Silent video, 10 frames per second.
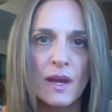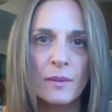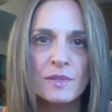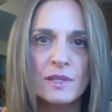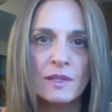
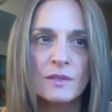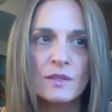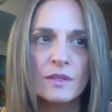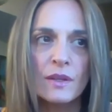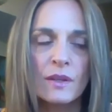
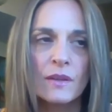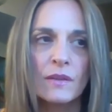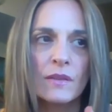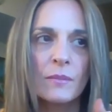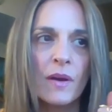absent,
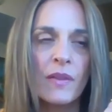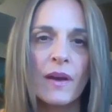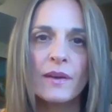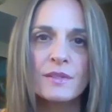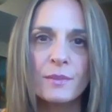the mother
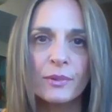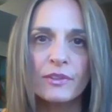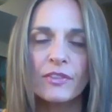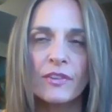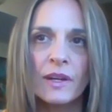has a
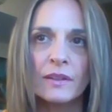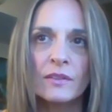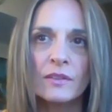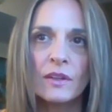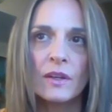boyfriend,